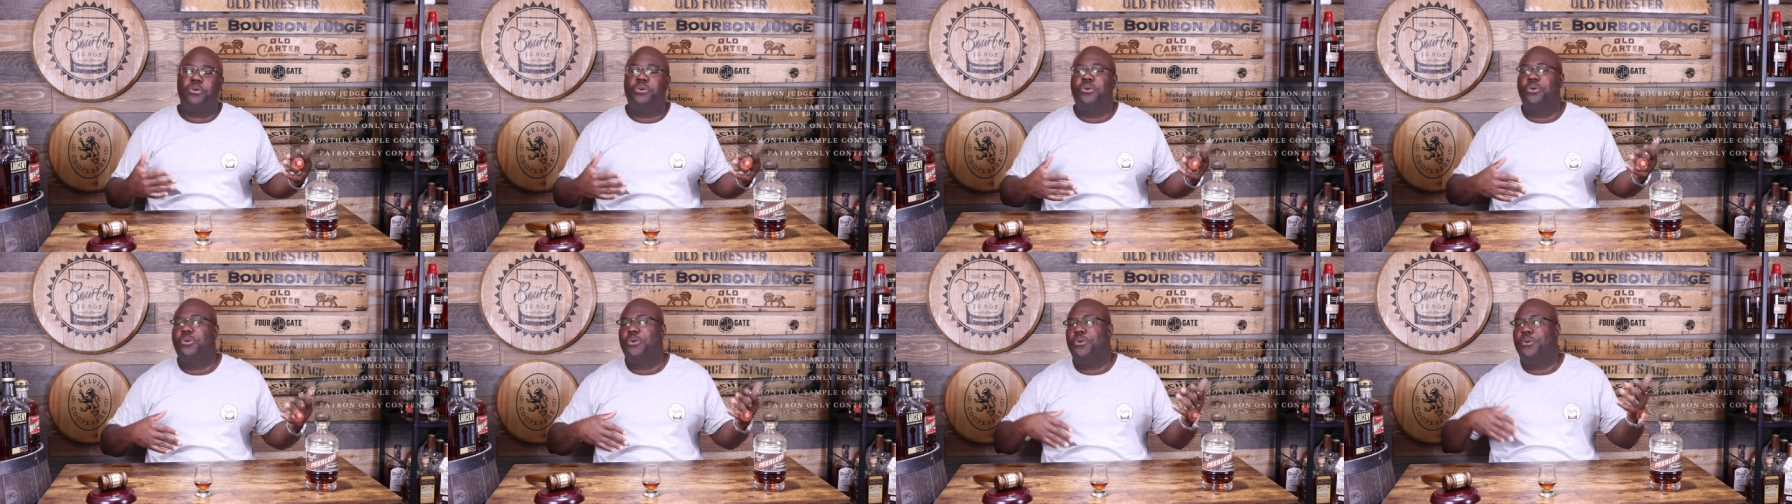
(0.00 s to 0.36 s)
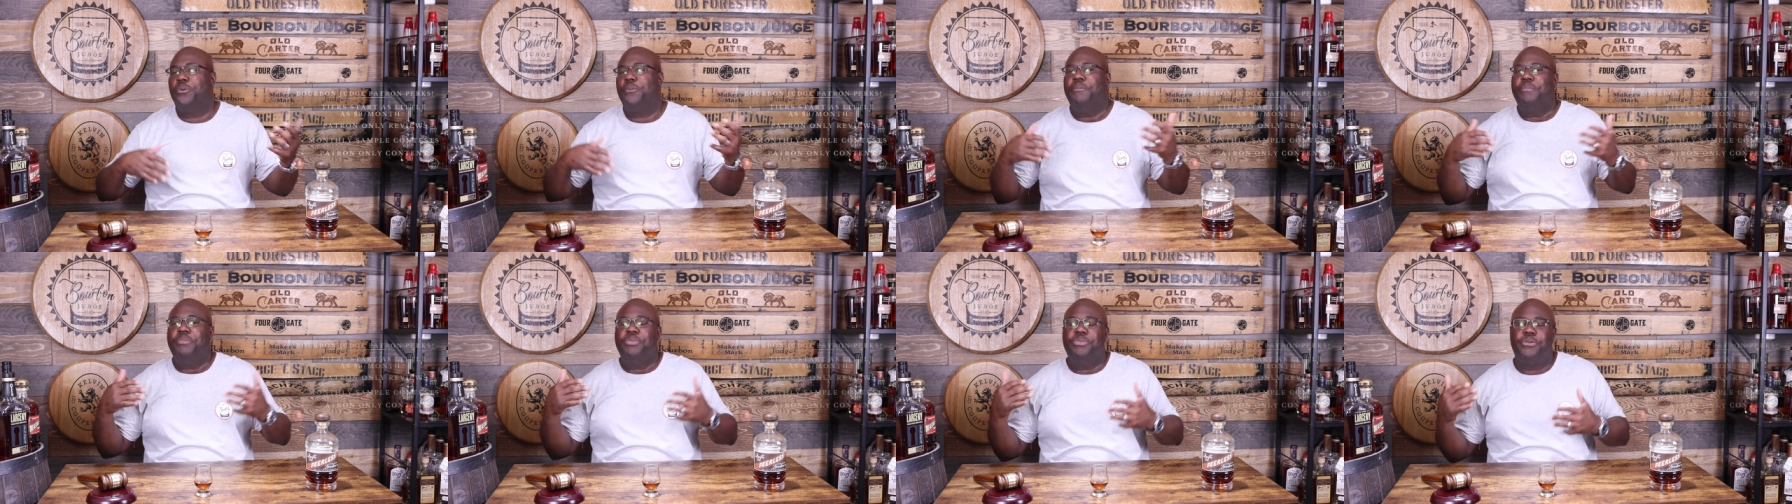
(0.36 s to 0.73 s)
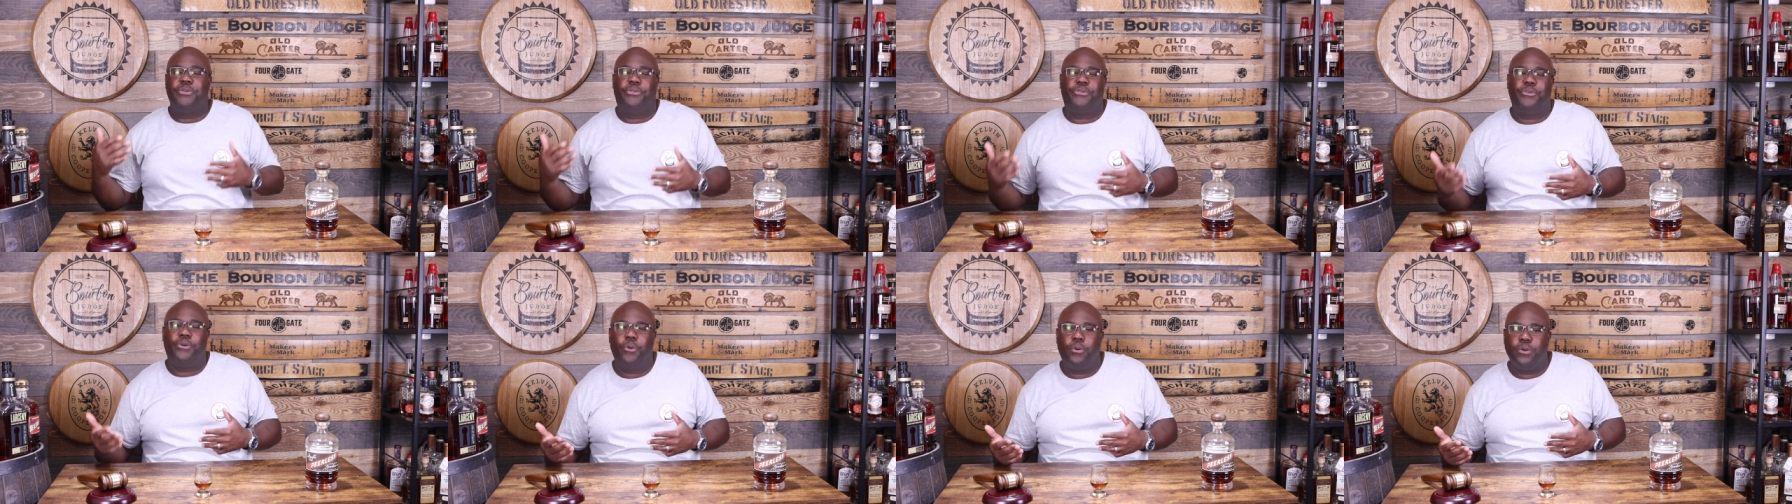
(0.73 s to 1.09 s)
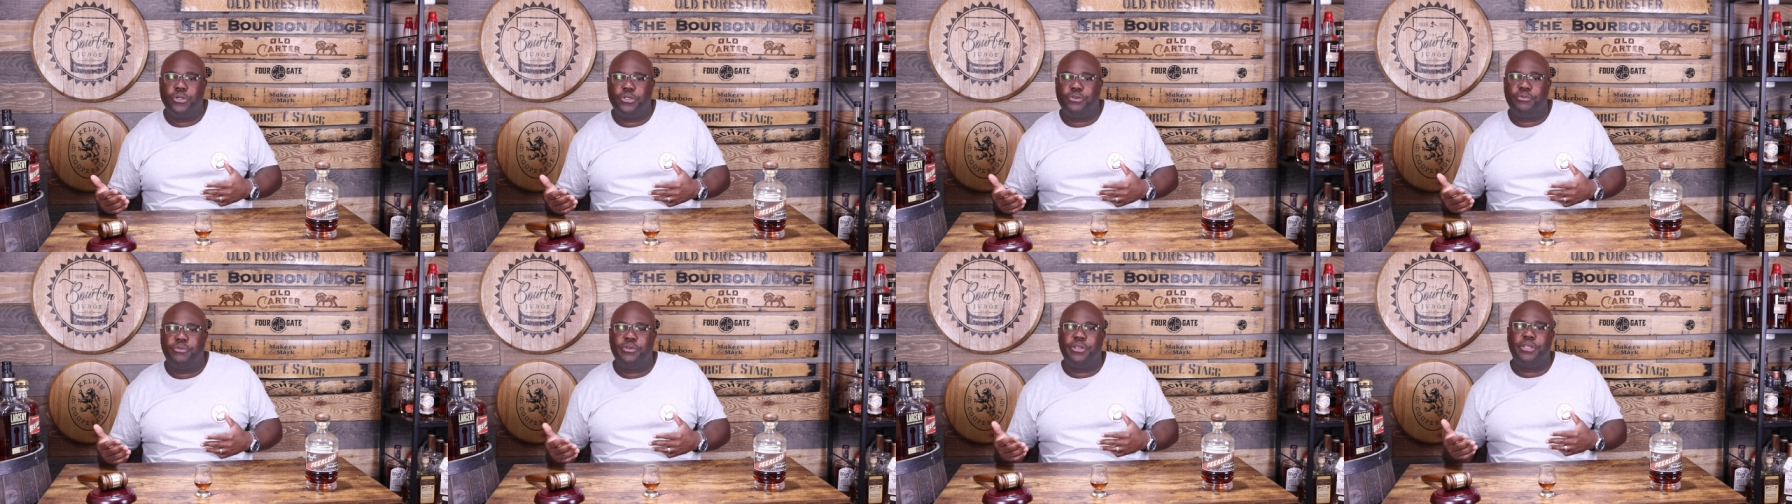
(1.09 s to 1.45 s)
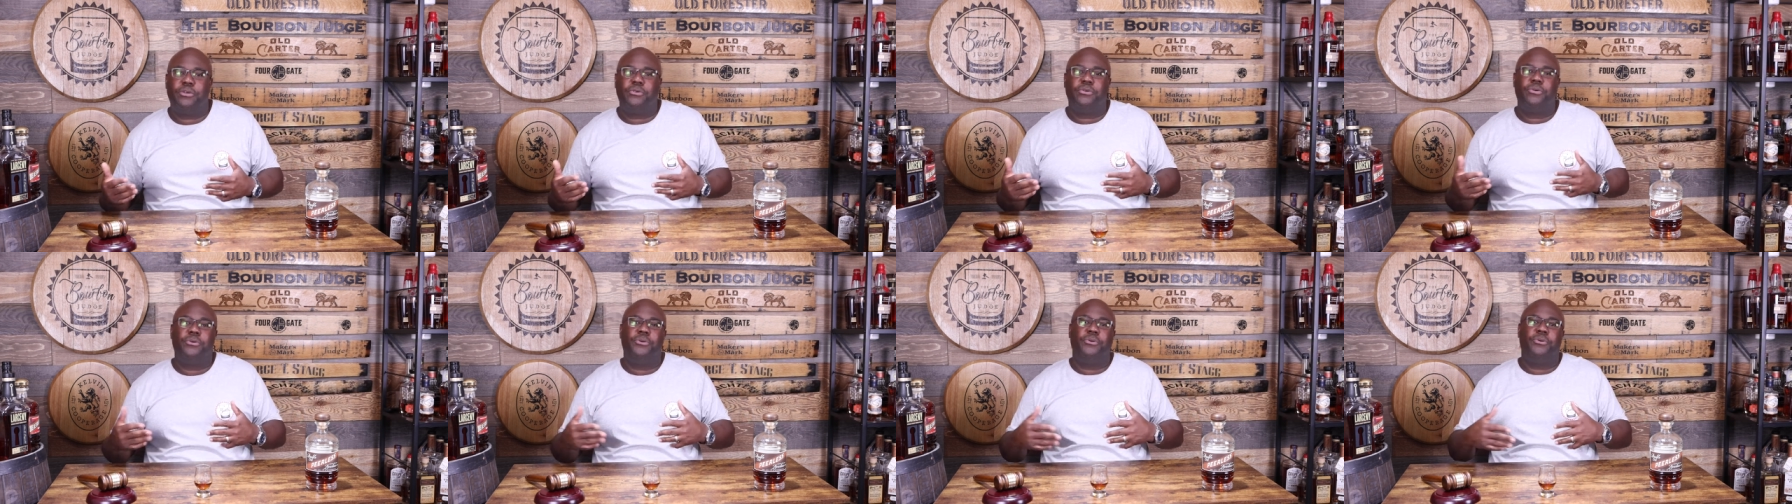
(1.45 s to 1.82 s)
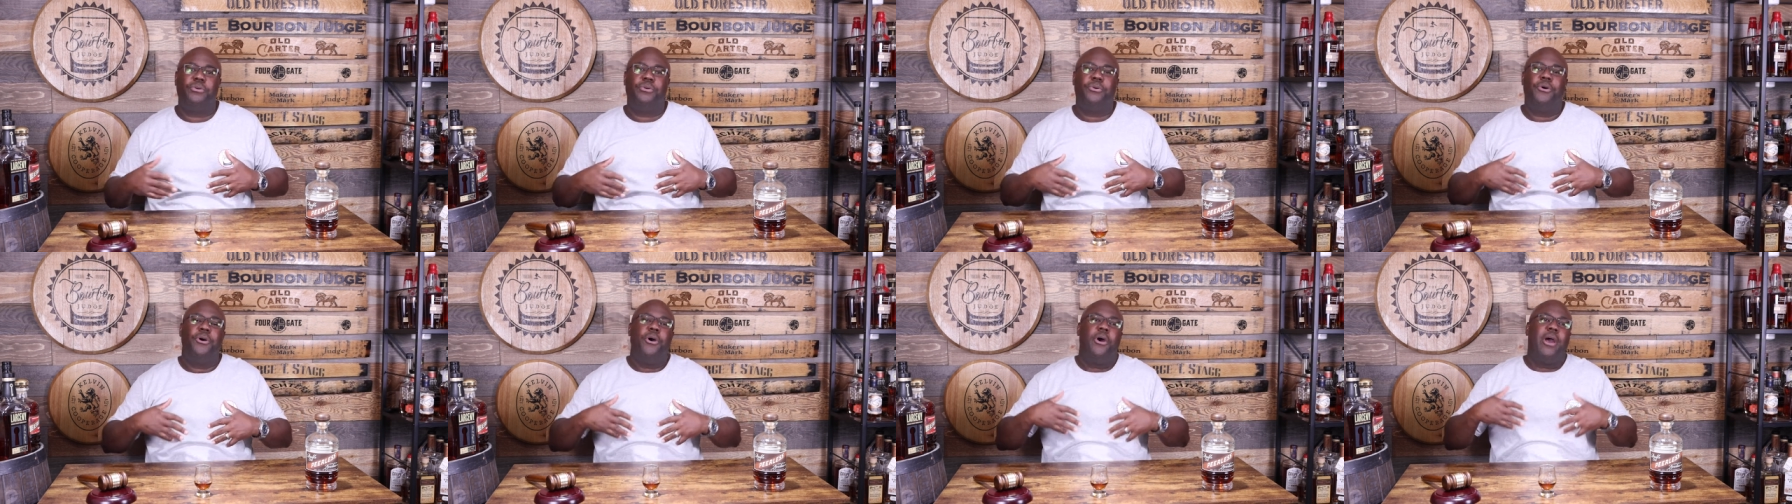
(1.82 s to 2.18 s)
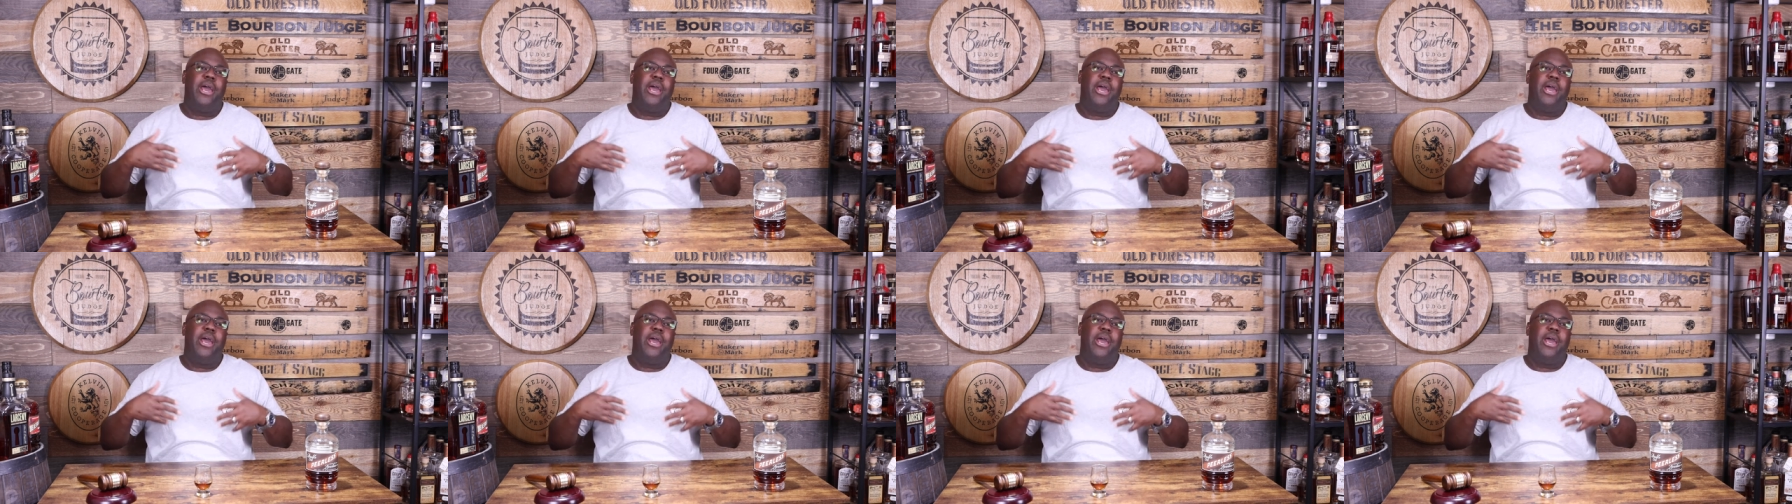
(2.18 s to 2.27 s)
cool. The tours are really cool.